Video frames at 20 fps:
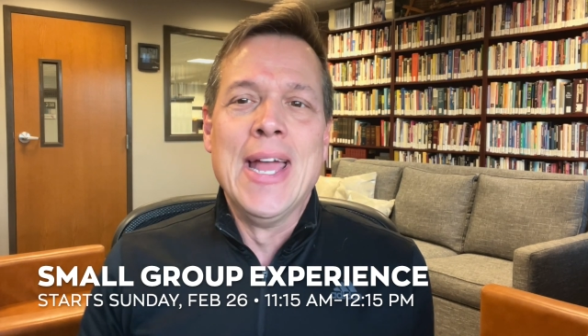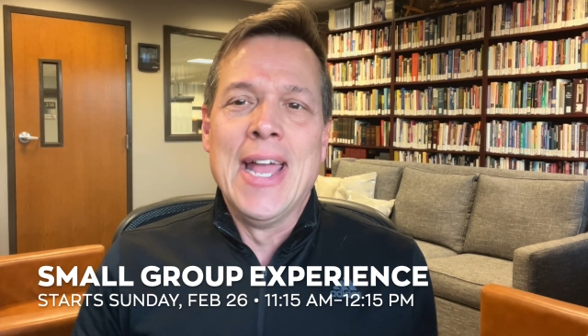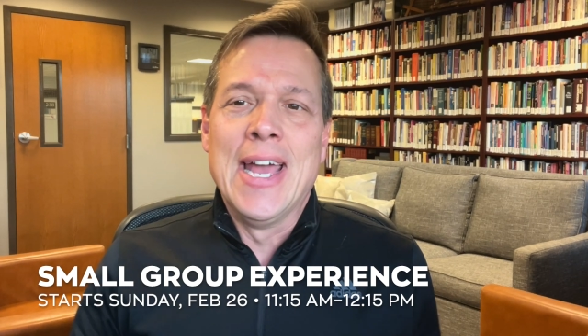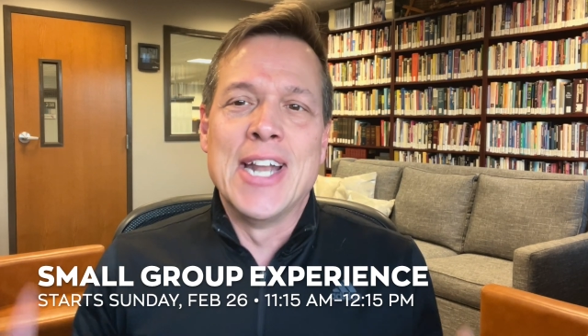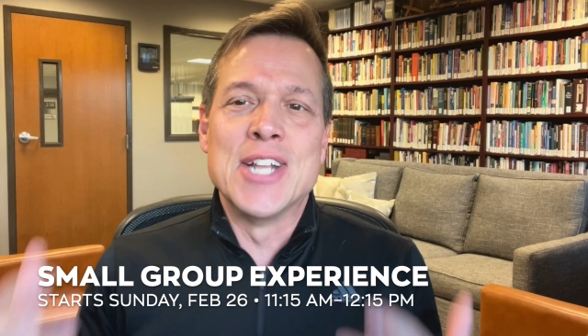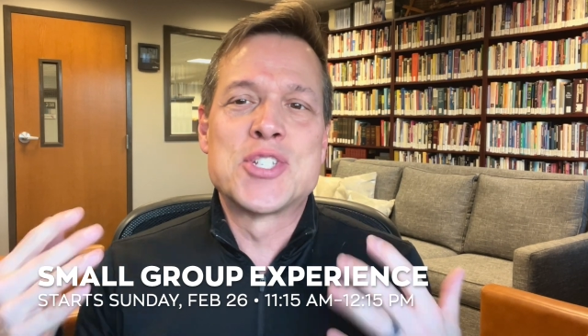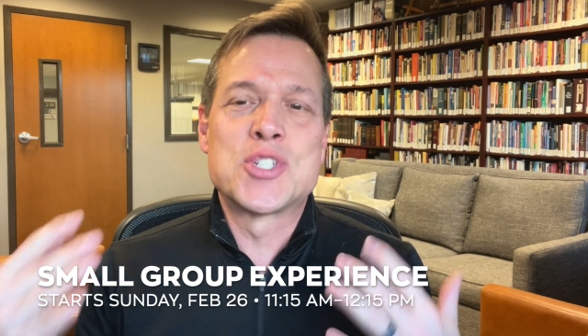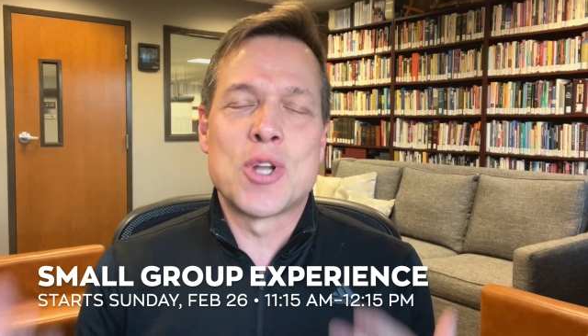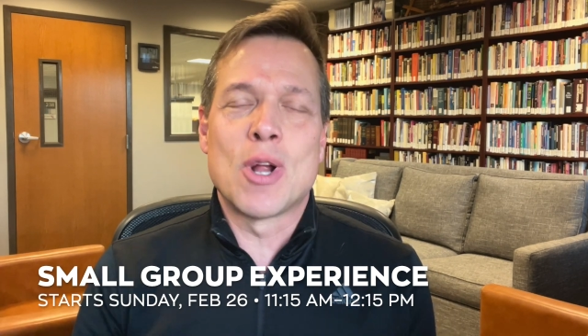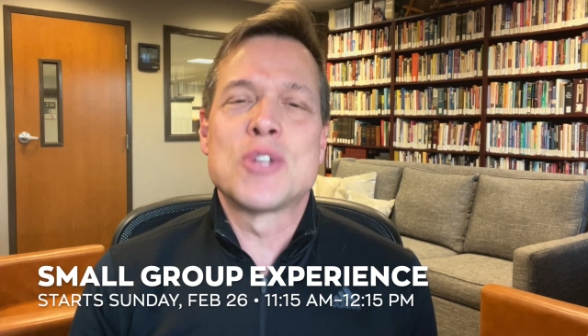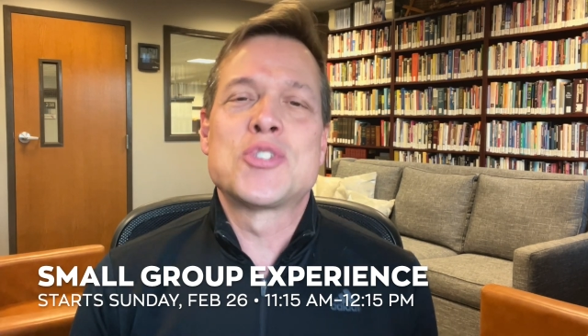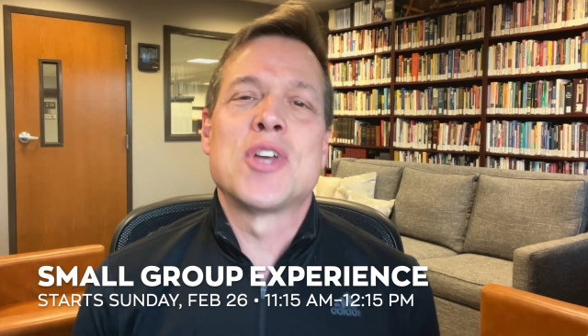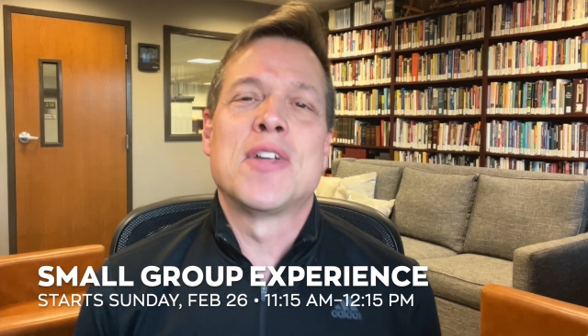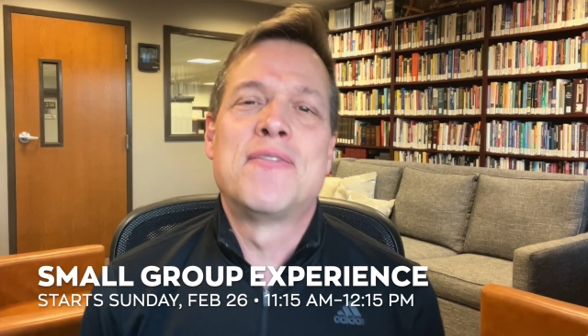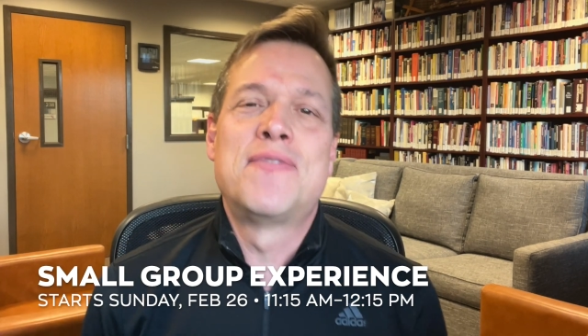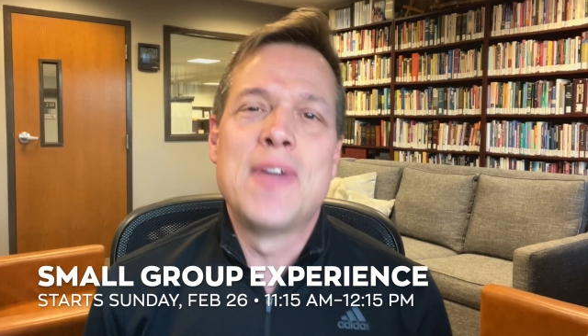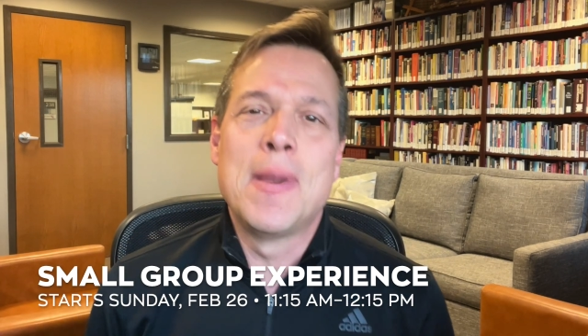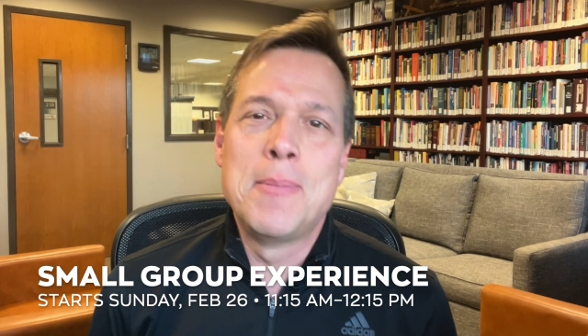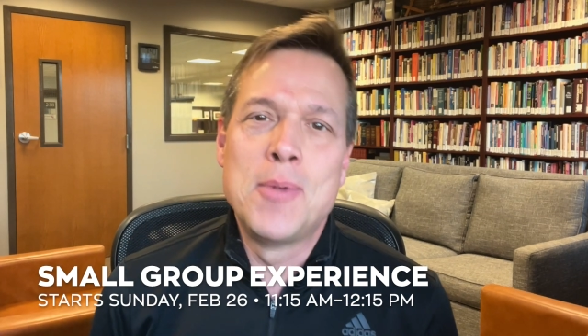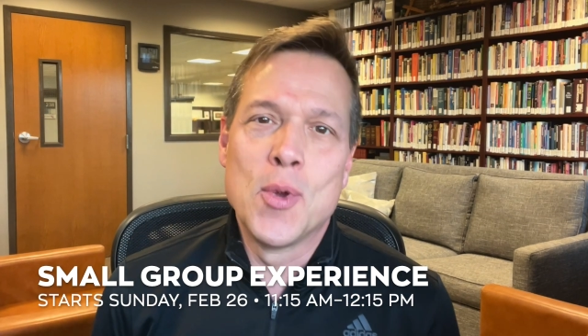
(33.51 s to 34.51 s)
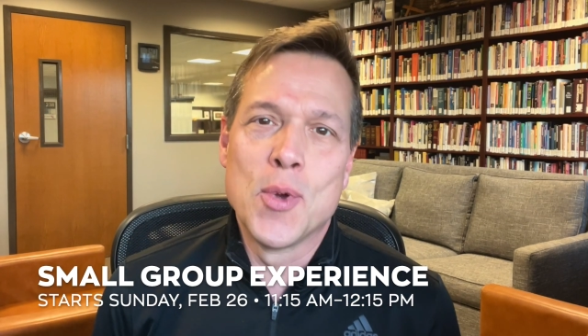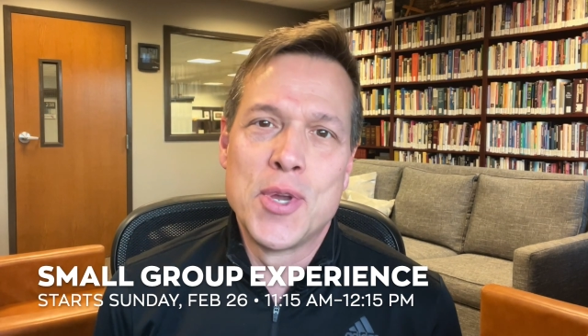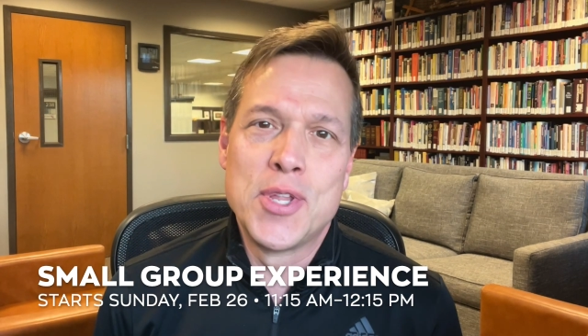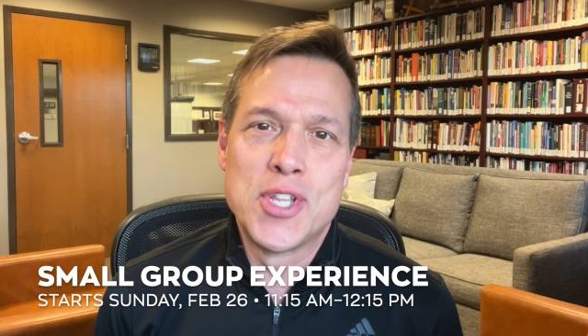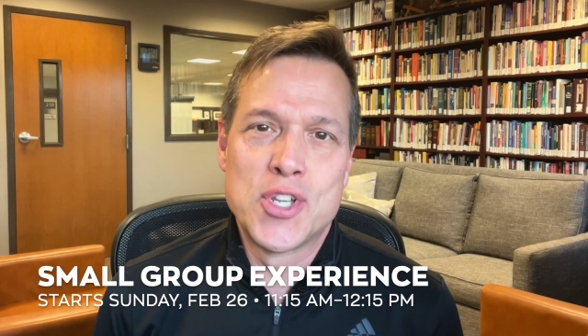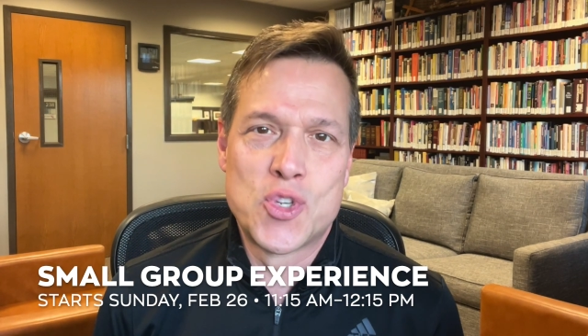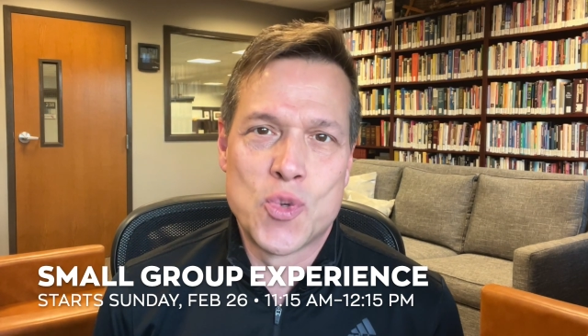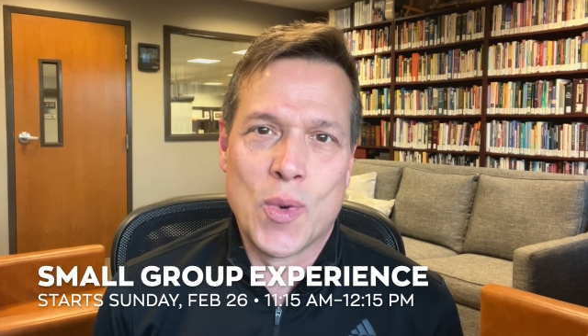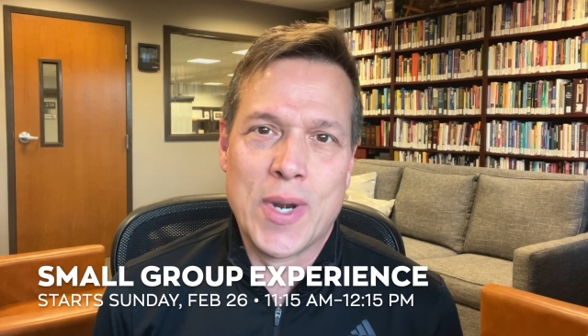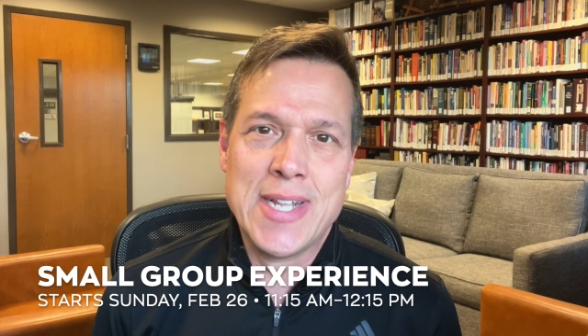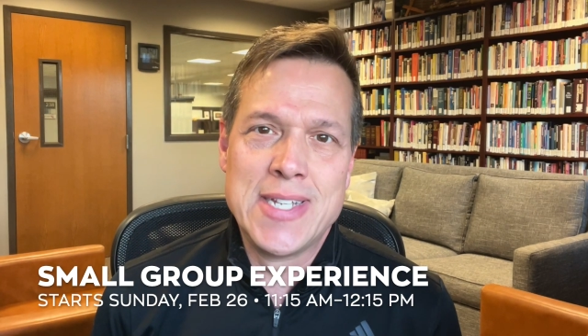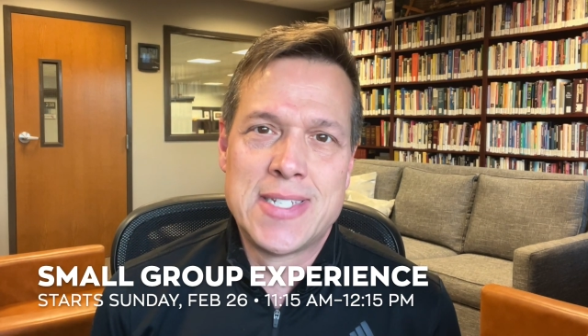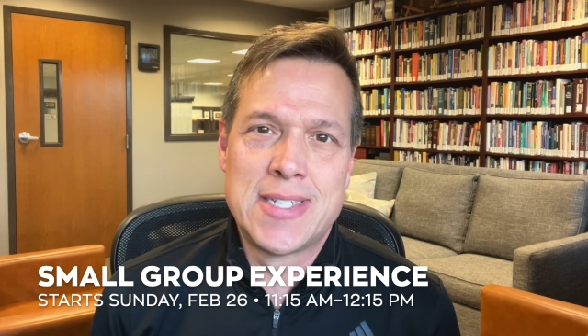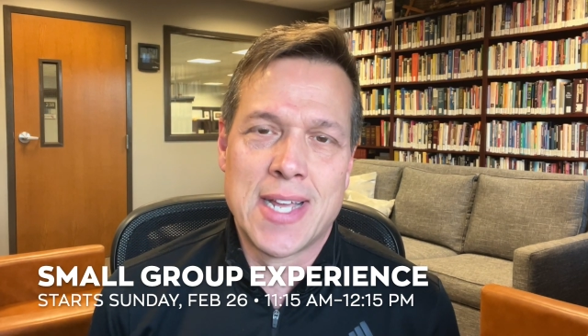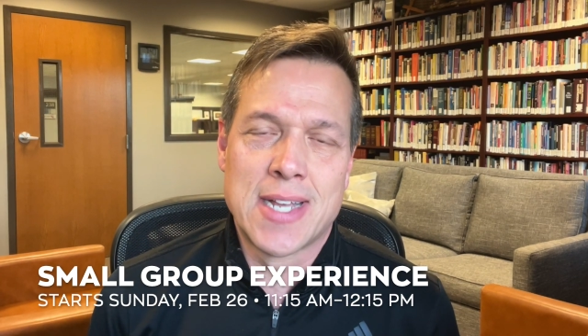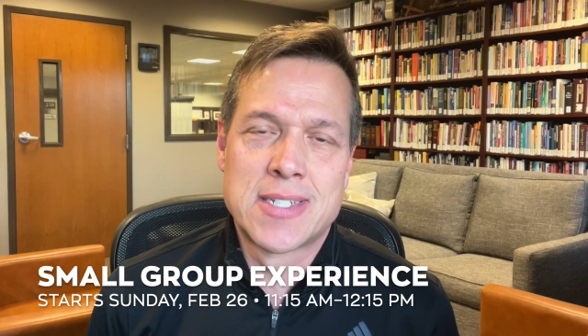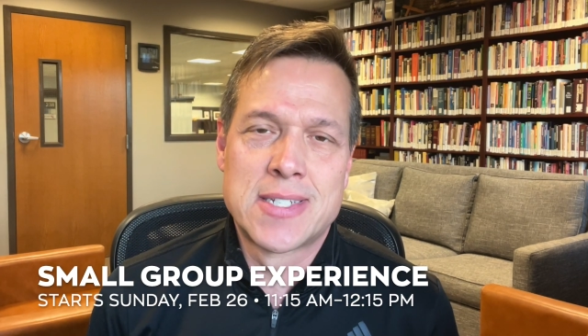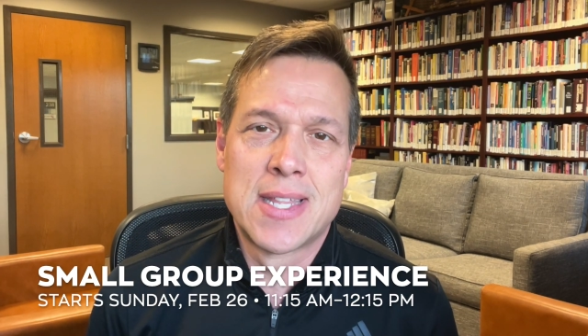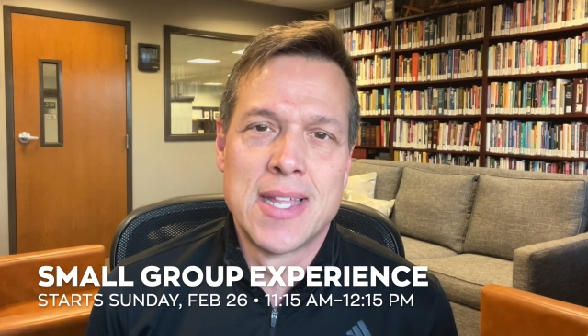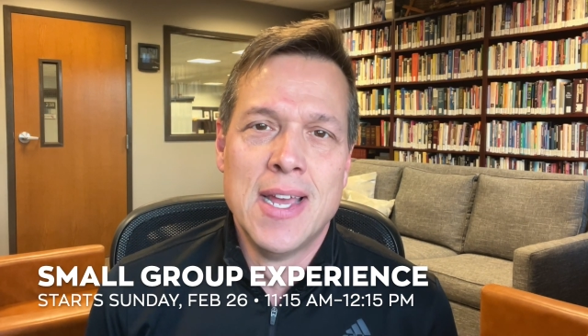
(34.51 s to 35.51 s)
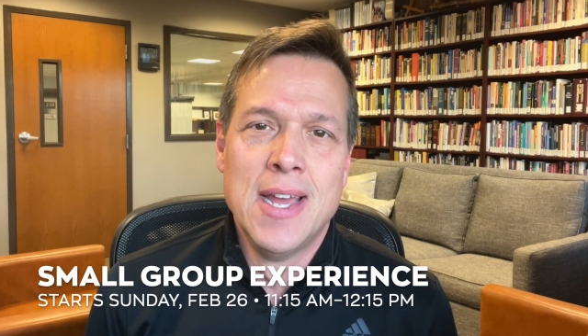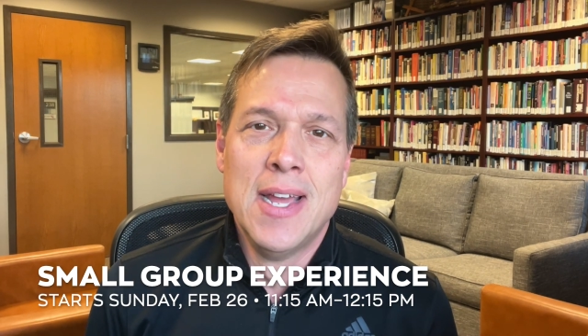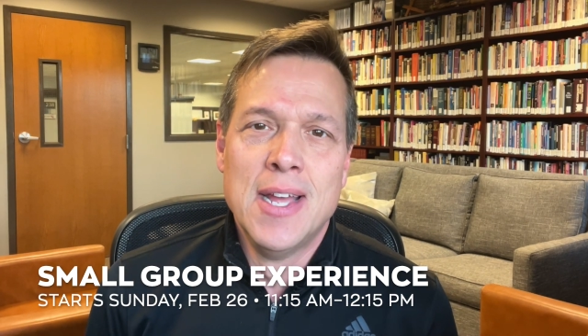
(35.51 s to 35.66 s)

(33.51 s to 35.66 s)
and it starts on February the 26th.